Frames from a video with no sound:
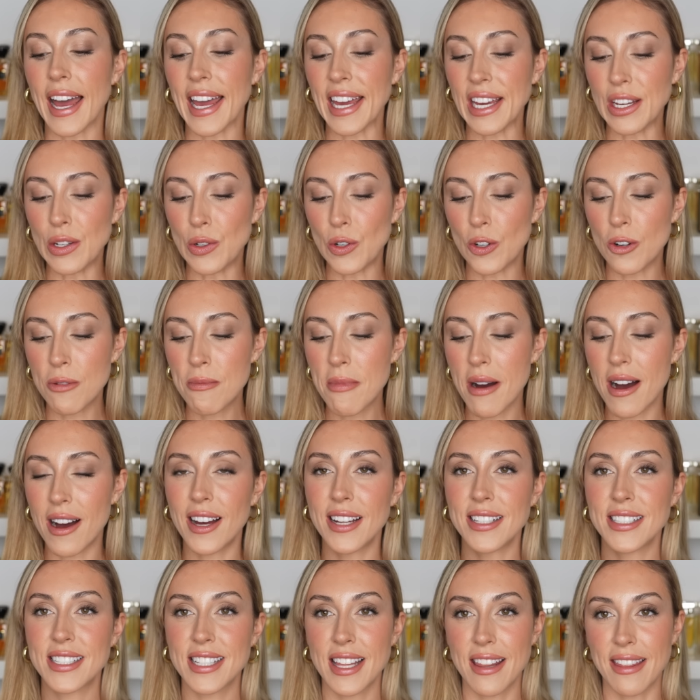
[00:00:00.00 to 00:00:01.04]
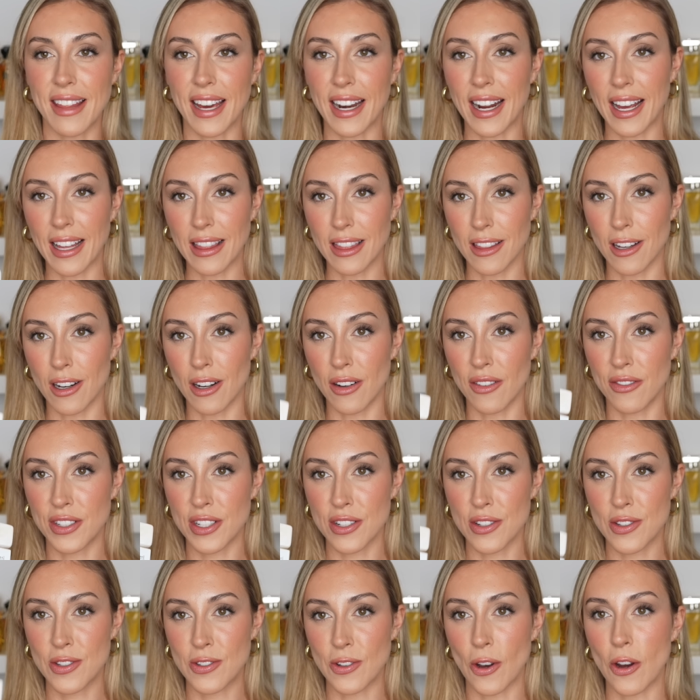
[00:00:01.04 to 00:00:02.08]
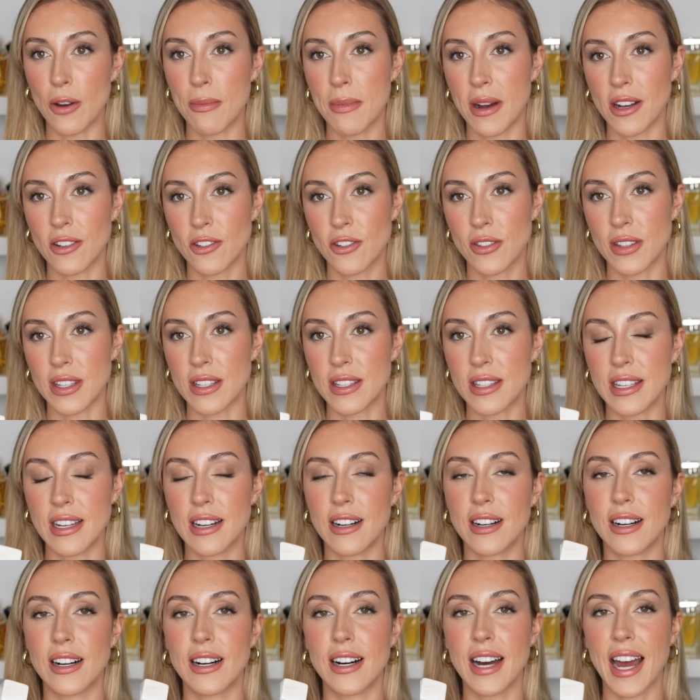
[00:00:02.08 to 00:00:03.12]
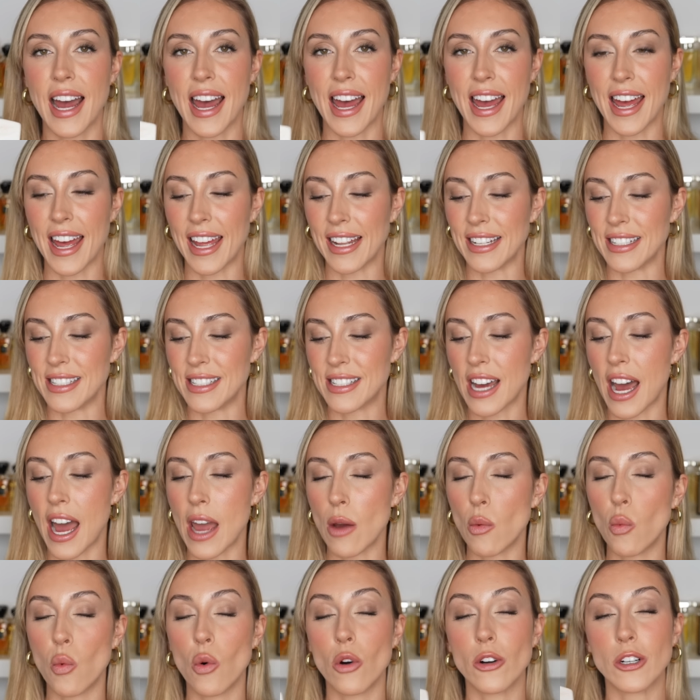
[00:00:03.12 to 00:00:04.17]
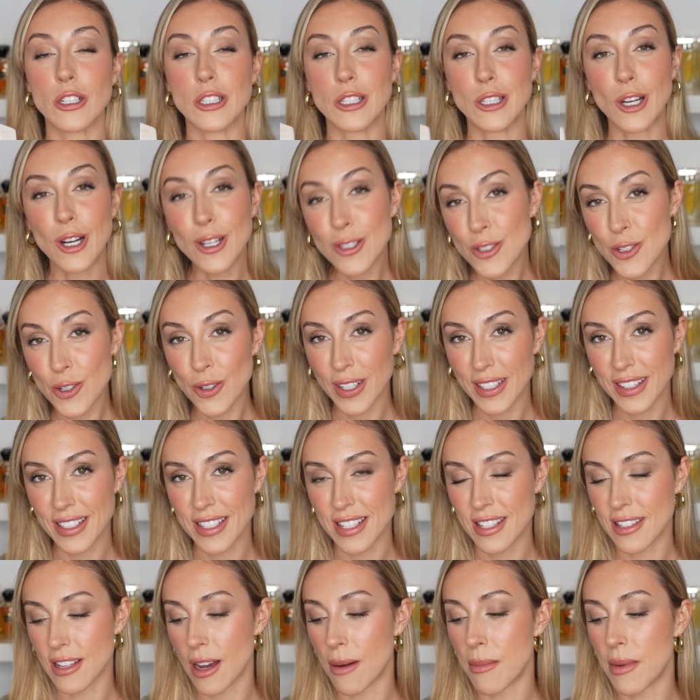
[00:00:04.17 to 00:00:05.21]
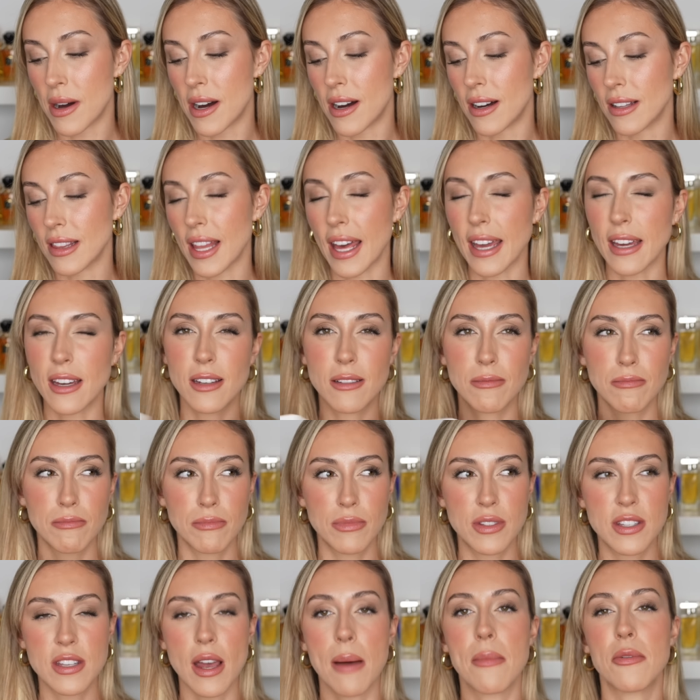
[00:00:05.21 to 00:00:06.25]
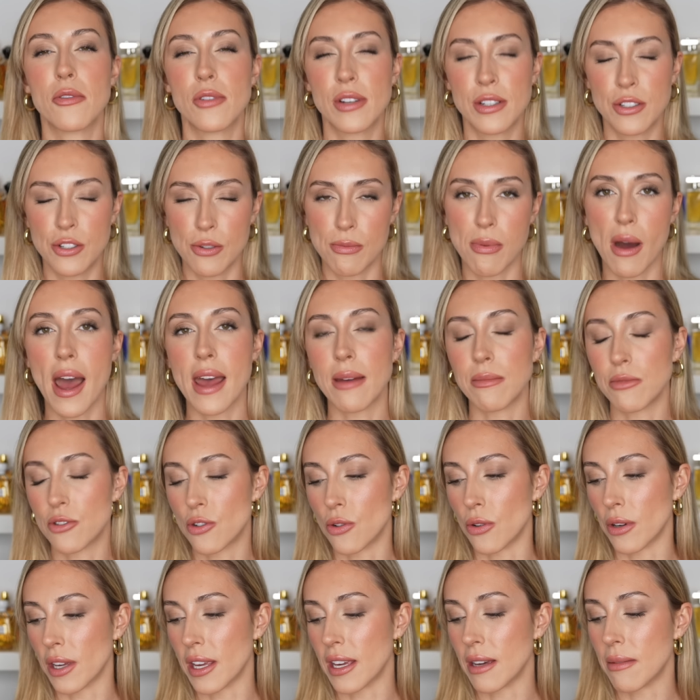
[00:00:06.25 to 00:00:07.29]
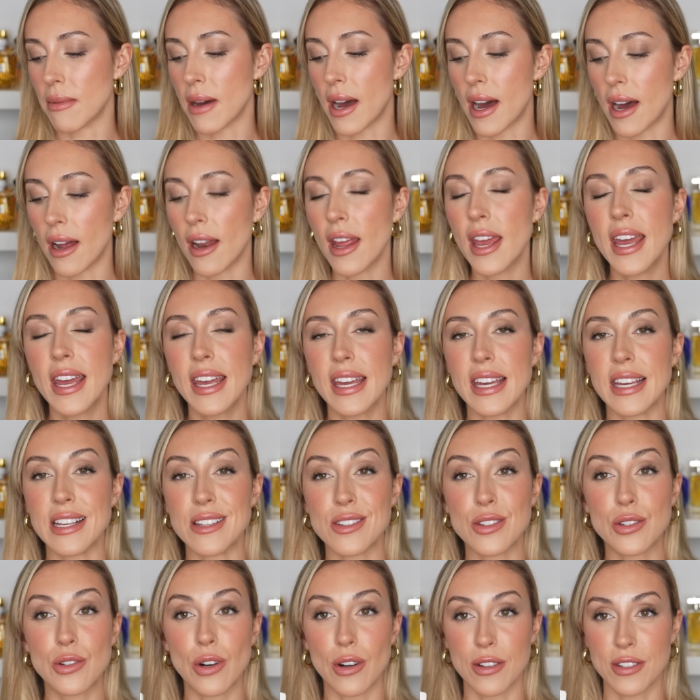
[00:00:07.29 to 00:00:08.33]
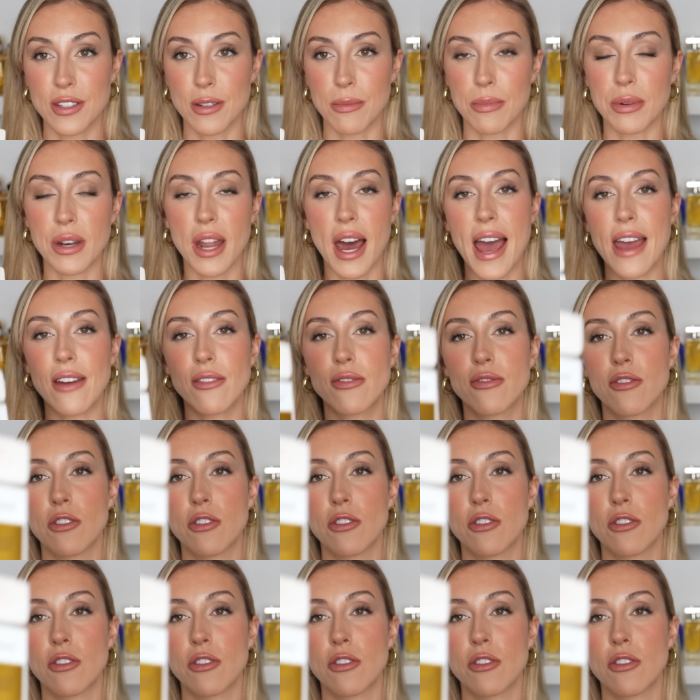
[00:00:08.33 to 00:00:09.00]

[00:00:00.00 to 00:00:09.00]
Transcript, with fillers: A gourmand that I loved so much this year and I wore a lot during the summer, like summer in Dubai I'm talking about, is Gossip Night